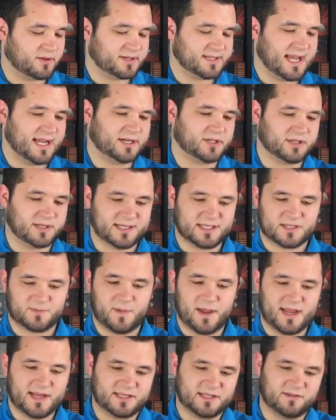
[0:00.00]
there's actually a
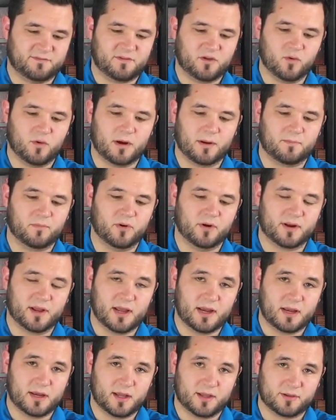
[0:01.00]
space if you want to put
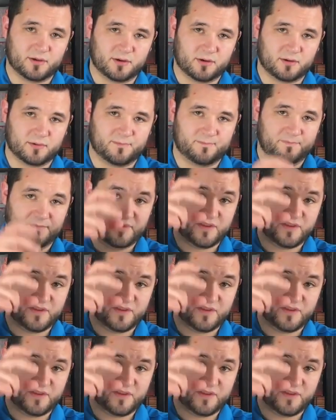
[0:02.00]
another